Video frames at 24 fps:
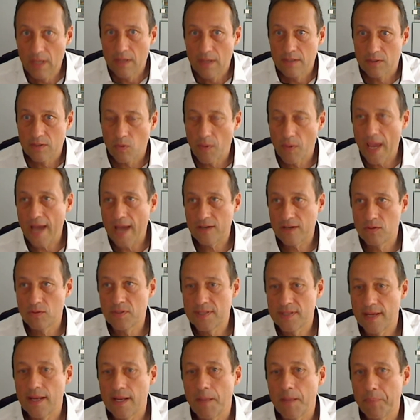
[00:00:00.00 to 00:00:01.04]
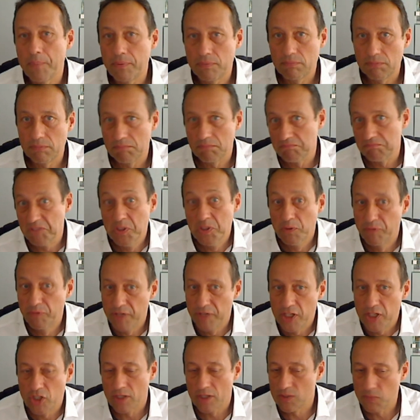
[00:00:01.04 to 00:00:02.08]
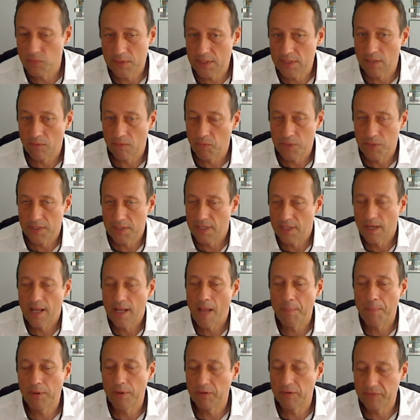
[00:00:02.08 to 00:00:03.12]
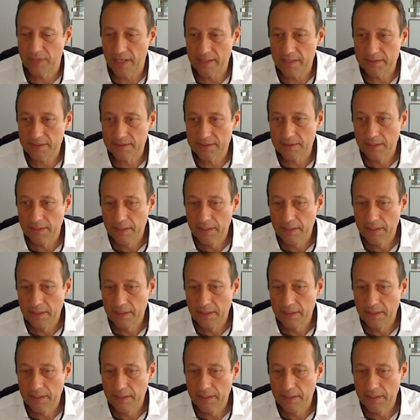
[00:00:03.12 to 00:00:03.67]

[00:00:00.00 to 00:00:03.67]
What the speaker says: So we had to set up new features within a couple of days.